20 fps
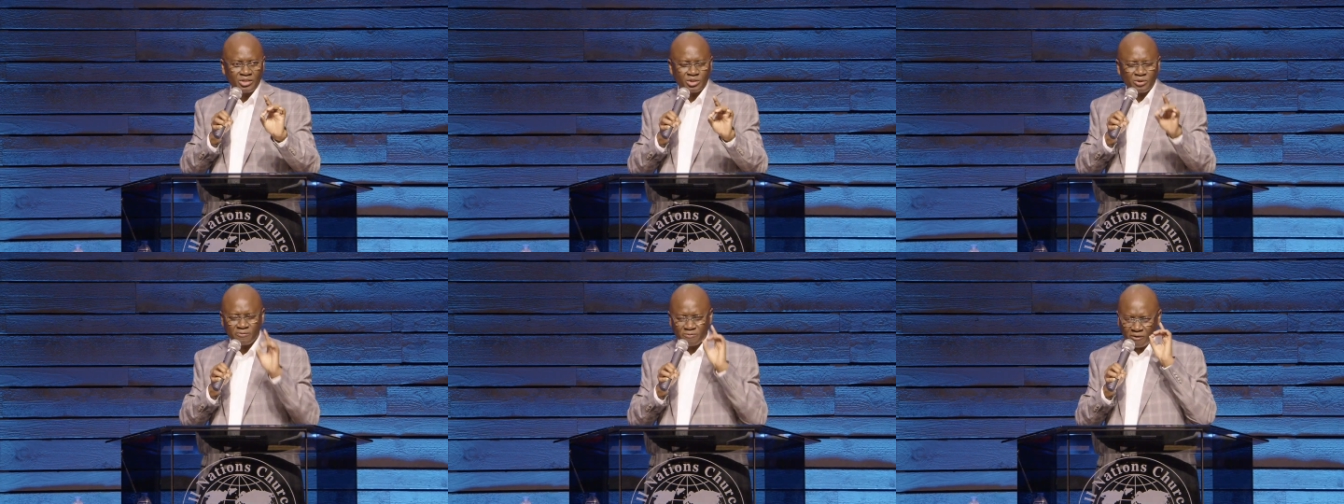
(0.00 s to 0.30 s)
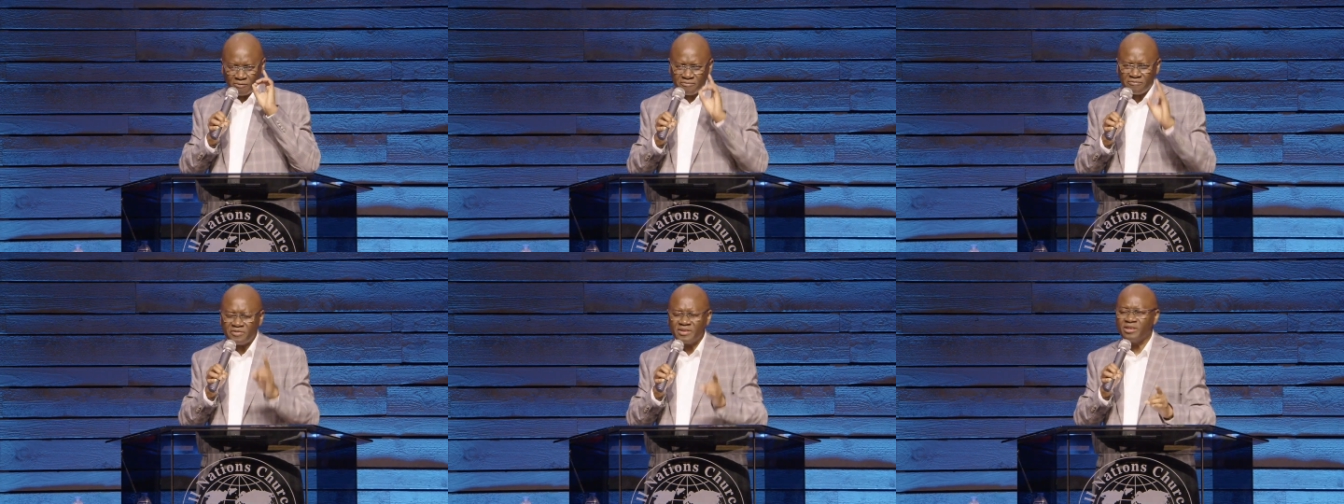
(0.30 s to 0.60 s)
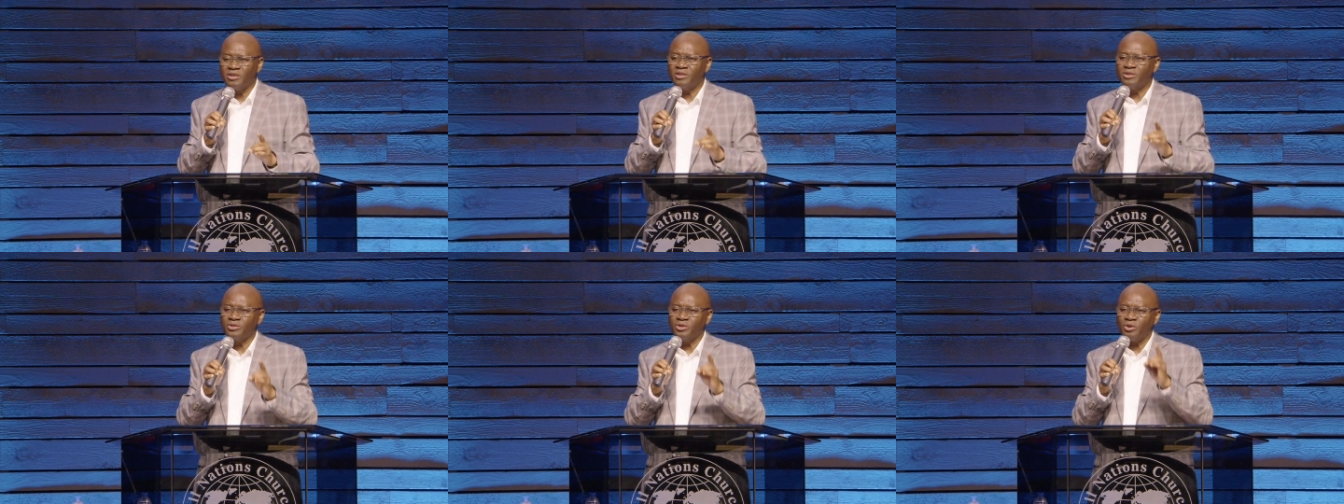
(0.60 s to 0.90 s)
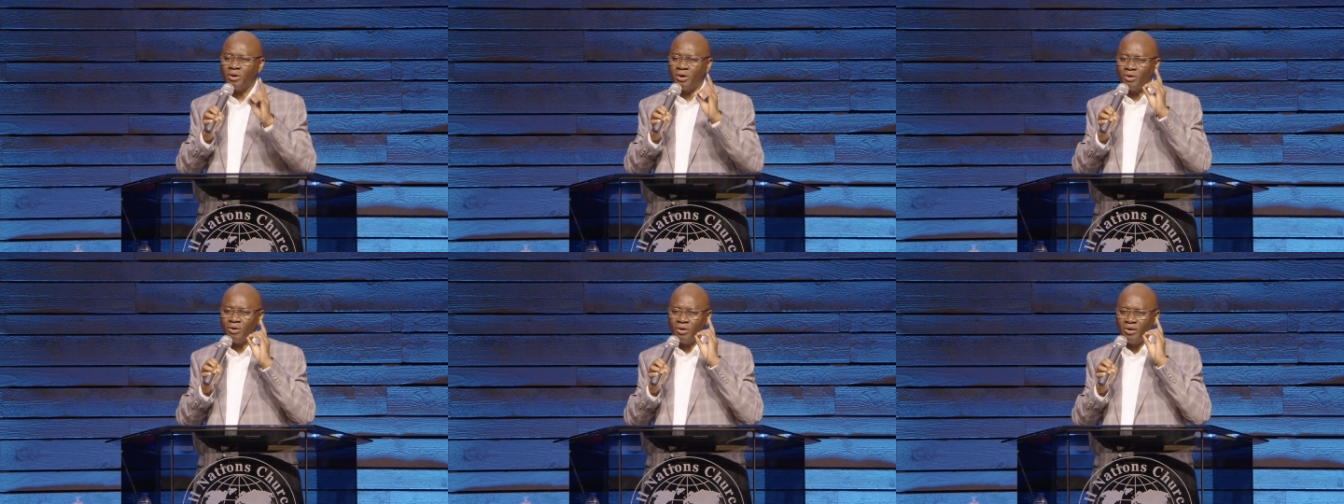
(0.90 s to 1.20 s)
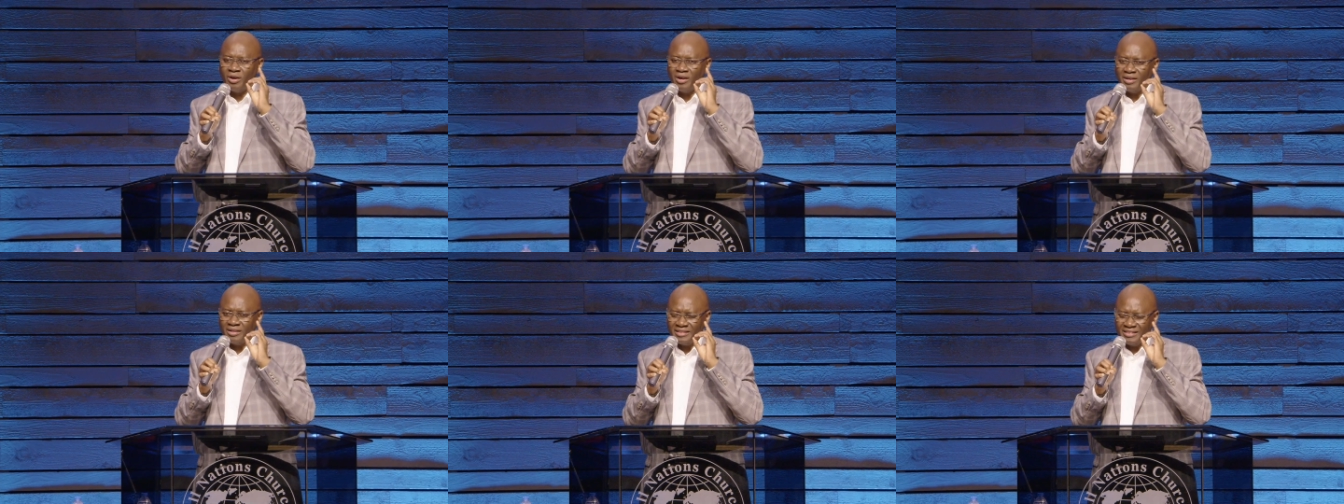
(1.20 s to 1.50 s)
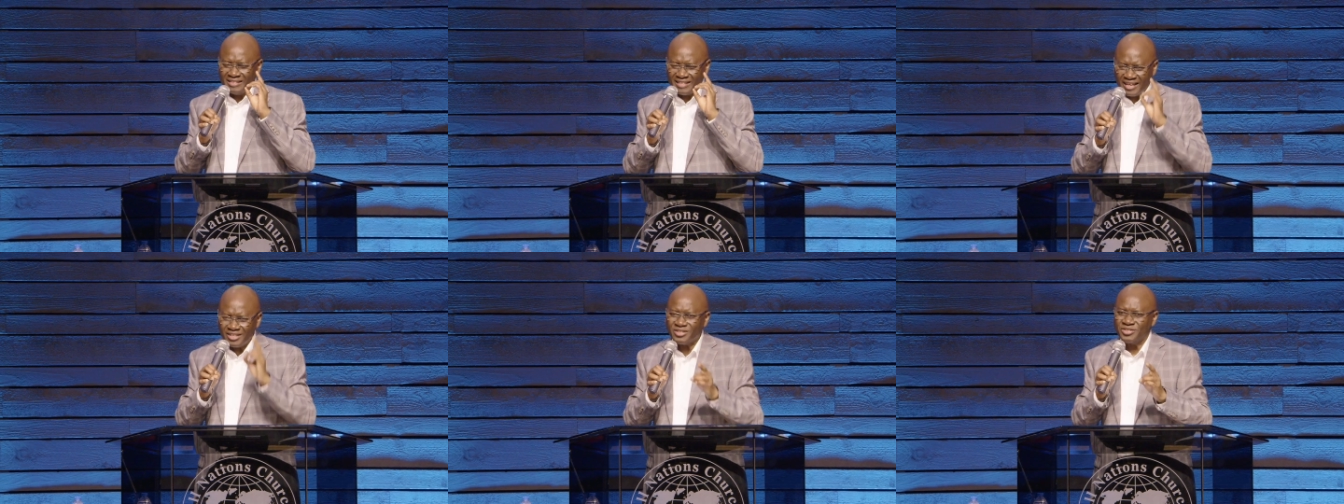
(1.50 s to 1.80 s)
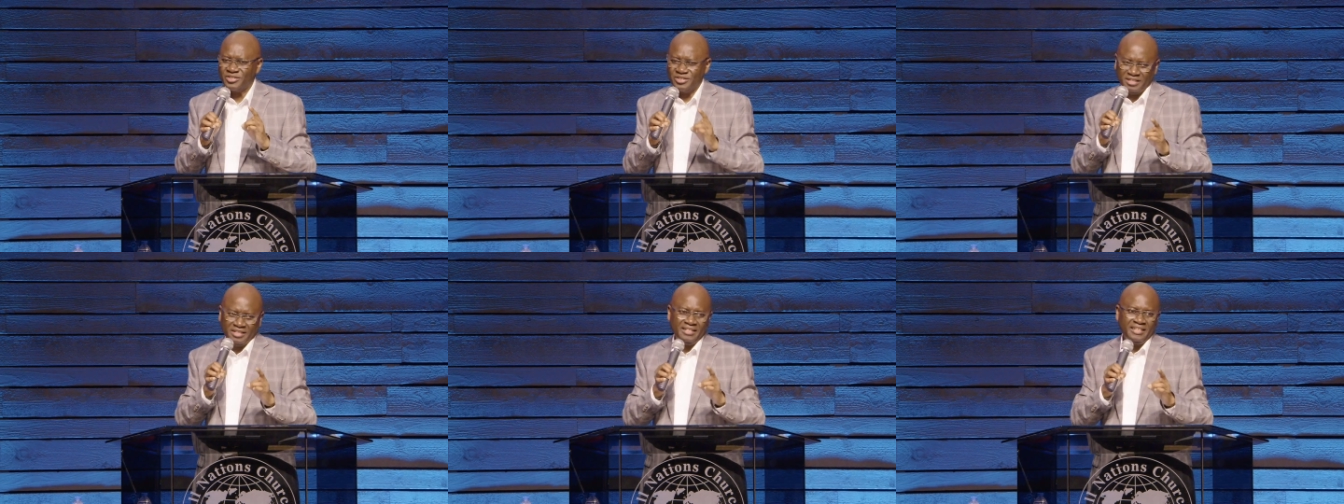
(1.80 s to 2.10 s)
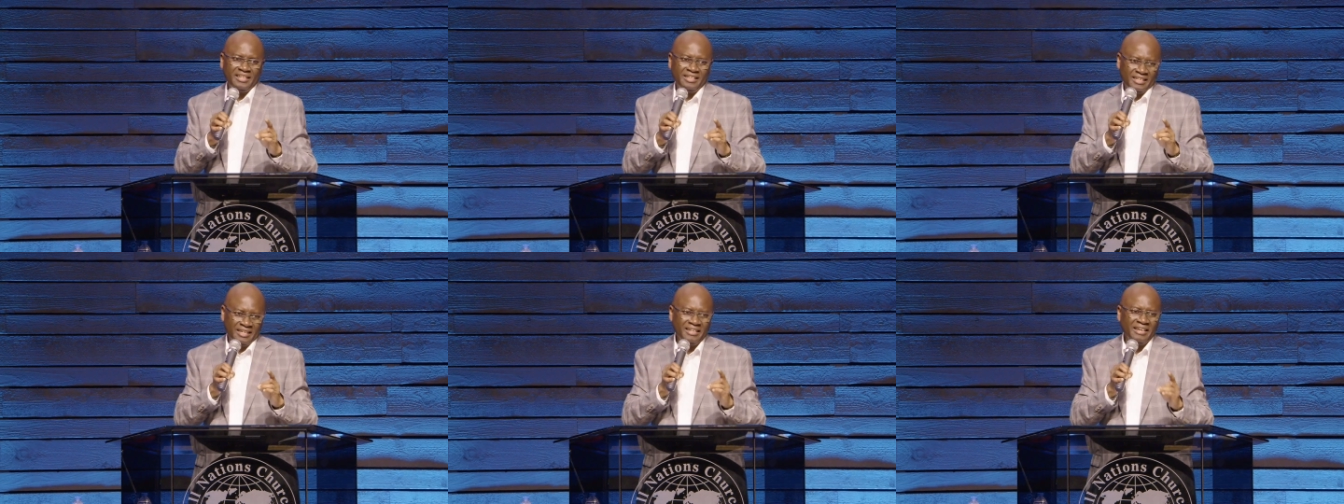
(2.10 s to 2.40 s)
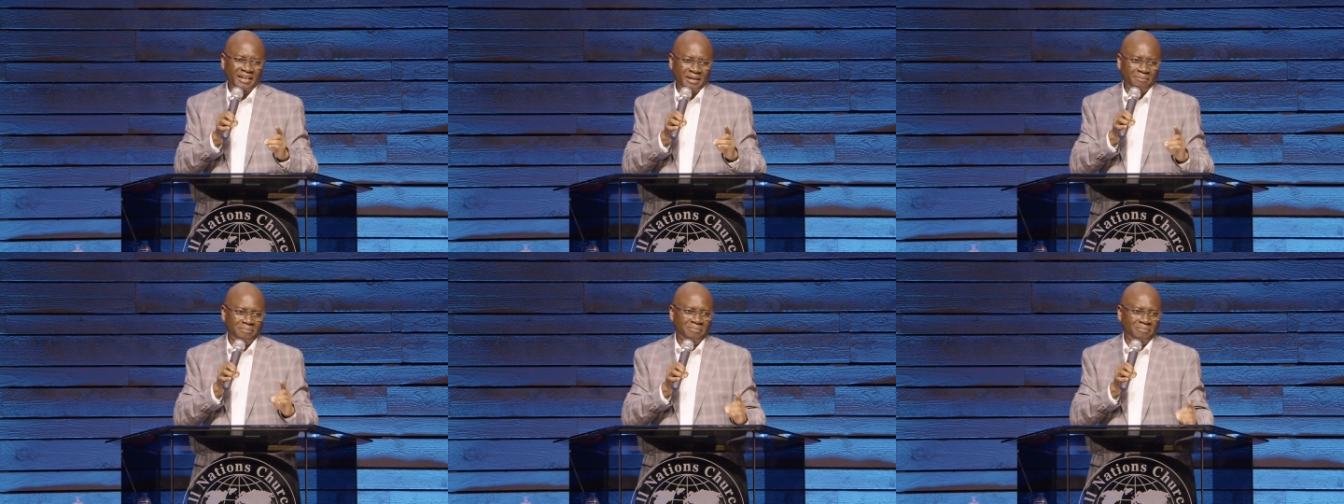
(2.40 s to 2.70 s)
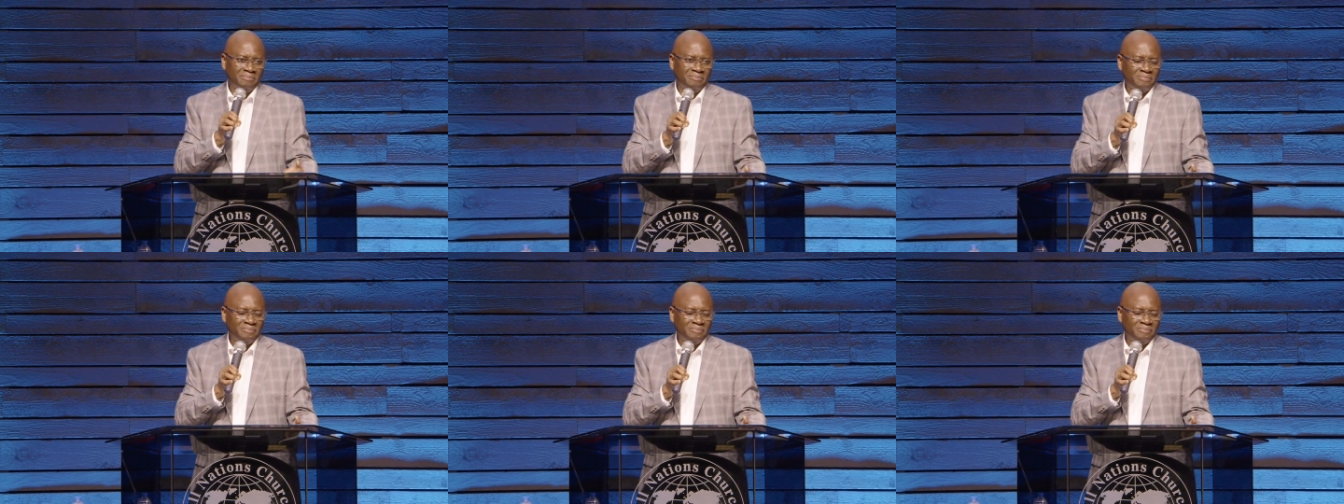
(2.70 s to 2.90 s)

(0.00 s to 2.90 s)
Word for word: to fulfill your destiny in Him.